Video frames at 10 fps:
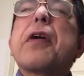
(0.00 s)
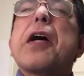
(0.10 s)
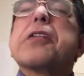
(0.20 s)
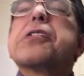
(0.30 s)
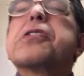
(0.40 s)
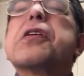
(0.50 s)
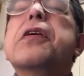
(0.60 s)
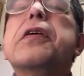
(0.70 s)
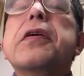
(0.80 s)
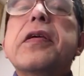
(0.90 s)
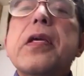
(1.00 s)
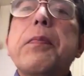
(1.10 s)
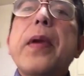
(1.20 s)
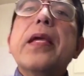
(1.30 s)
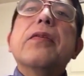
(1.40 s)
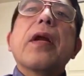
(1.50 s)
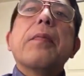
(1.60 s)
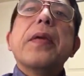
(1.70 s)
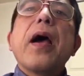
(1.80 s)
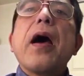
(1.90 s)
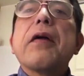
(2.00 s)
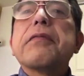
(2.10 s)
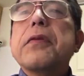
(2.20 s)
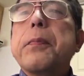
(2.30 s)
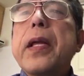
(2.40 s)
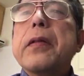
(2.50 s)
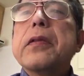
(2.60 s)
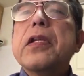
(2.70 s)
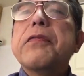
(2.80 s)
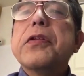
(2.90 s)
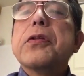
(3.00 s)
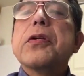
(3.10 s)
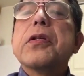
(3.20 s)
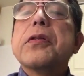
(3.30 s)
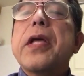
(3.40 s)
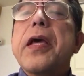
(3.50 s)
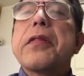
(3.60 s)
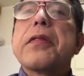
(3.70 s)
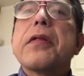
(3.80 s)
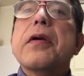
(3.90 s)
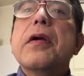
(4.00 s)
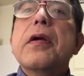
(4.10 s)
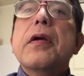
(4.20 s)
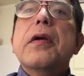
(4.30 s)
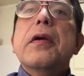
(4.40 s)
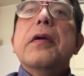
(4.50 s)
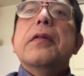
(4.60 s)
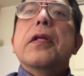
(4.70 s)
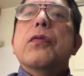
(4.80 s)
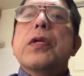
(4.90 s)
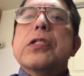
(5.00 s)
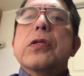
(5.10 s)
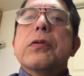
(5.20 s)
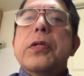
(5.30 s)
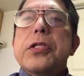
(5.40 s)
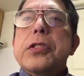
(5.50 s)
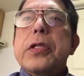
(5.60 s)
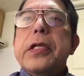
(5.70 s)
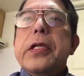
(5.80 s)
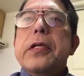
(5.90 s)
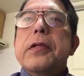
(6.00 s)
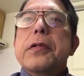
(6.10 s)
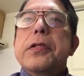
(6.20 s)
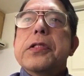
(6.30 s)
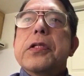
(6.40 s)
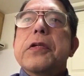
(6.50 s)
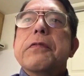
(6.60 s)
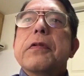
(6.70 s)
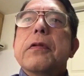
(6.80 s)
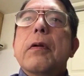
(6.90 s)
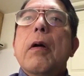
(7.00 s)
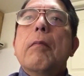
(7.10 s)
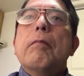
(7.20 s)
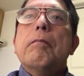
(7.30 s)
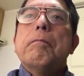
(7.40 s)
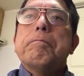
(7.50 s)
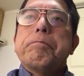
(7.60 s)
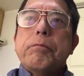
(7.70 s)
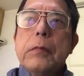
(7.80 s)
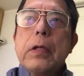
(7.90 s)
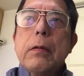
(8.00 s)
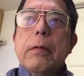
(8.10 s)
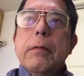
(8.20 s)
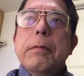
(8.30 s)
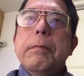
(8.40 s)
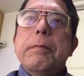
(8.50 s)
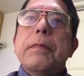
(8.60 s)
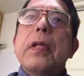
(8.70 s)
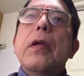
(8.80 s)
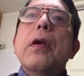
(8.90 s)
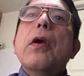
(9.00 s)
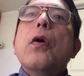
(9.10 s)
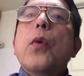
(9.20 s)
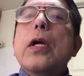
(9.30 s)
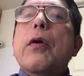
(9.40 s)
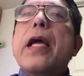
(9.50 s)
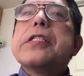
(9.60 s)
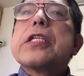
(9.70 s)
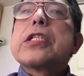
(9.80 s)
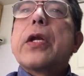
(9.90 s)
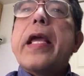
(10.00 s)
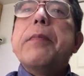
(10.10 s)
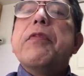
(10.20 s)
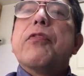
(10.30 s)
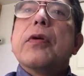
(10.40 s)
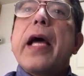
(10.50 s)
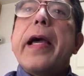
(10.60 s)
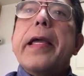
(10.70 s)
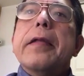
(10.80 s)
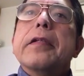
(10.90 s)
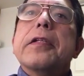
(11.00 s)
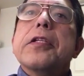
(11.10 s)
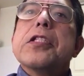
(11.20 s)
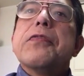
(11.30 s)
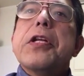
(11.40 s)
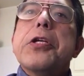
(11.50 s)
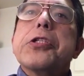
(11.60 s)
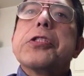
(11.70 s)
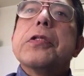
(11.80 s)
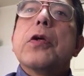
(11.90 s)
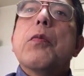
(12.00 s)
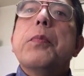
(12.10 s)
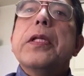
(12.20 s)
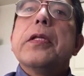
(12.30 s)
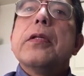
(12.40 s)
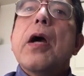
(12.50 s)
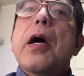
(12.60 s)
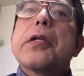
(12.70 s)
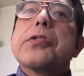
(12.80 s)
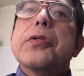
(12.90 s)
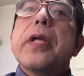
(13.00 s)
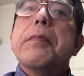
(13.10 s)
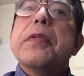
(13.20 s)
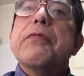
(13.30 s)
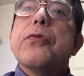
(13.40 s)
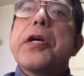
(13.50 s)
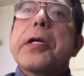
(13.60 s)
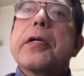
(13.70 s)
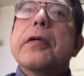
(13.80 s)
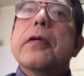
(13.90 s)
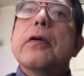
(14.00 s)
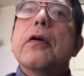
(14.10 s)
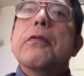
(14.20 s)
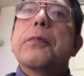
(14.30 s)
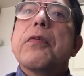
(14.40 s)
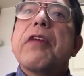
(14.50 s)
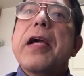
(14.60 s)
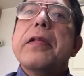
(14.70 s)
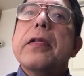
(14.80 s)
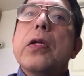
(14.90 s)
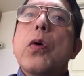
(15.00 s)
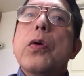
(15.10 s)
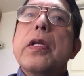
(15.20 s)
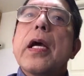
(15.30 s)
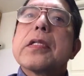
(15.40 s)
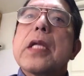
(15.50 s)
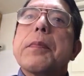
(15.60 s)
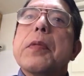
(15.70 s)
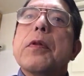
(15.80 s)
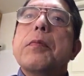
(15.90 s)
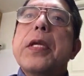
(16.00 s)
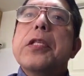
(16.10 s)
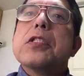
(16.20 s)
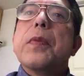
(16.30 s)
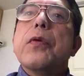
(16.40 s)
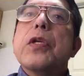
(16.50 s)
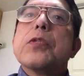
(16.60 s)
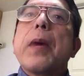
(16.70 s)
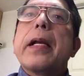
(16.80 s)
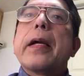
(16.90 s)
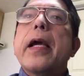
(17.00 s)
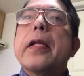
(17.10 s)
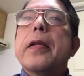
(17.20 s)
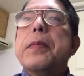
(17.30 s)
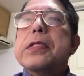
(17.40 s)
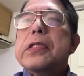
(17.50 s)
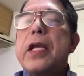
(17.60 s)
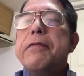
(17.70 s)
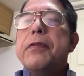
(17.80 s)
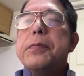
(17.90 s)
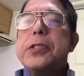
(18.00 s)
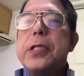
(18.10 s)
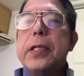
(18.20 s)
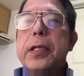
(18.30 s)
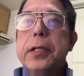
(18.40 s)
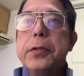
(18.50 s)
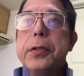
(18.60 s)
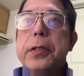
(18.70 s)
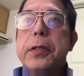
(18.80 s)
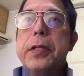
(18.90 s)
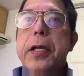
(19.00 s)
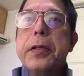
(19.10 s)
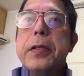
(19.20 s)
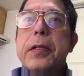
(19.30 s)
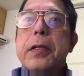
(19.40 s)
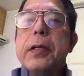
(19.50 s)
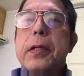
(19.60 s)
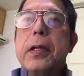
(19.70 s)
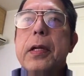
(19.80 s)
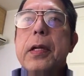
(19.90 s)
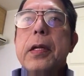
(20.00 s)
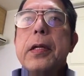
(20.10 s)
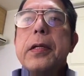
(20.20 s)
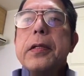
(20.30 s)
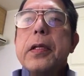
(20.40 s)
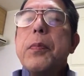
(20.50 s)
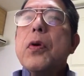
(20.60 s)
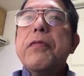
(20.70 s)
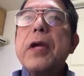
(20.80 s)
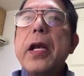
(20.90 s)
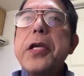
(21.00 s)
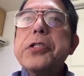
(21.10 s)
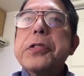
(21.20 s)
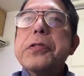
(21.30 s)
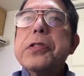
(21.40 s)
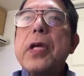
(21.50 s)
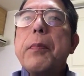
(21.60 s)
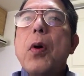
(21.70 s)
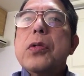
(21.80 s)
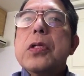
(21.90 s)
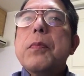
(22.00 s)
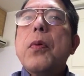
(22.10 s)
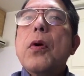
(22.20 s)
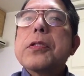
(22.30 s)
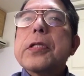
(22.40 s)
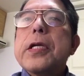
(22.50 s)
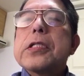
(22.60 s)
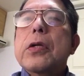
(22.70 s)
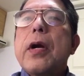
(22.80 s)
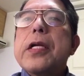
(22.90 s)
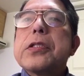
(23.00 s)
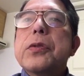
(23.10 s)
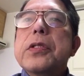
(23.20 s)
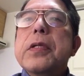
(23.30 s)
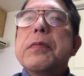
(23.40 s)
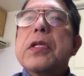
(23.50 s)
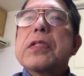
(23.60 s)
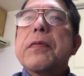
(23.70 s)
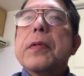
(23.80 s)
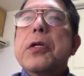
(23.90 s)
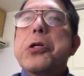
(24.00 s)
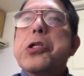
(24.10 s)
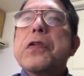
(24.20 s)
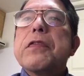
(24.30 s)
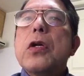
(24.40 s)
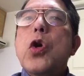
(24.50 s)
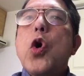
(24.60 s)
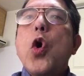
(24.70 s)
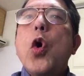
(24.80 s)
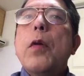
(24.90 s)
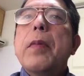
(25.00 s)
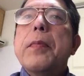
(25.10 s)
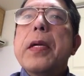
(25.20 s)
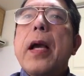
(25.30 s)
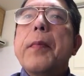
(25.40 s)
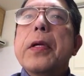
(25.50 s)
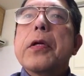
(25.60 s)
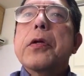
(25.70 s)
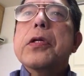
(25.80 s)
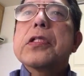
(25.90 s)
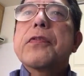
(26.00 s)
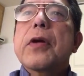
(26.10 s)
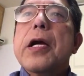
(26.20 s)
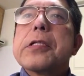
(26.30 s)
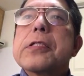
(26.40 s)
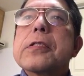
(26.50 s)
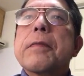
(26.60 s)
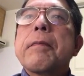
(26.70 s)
us, He paid on our behalf the penalty of eternal death that we so richly deserved. When Christ exclaimed before dying that "it is finished," He completed God's redemptive work of providing the only acceptable means by which mankind can be saved from sin and eternal death. In the book of Galatians, the Apostle Paul says, "Christ redeemed us from the curse of the law by becoming a curse for us."